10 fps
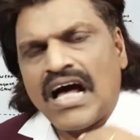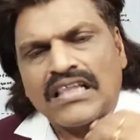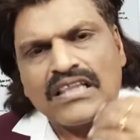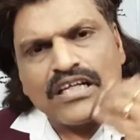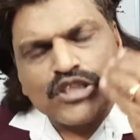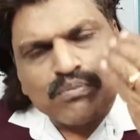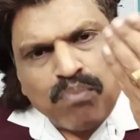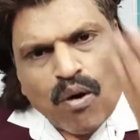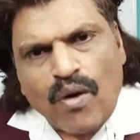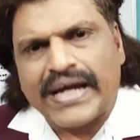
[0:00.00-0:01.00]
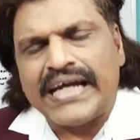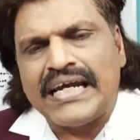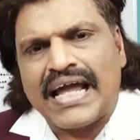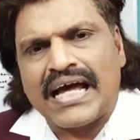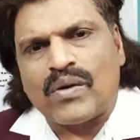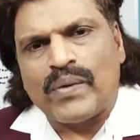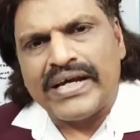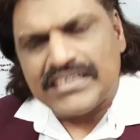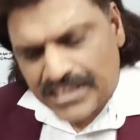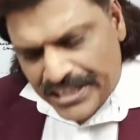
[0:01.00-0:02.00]
the spoken
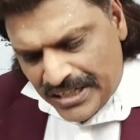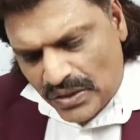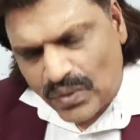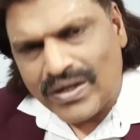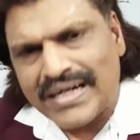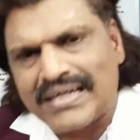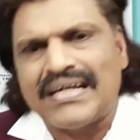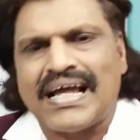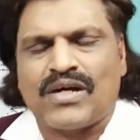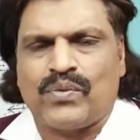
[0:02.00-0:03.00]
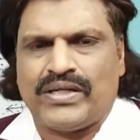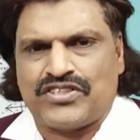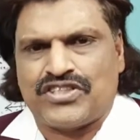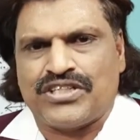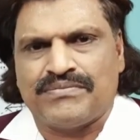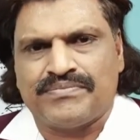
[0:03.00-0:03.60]
language into written language.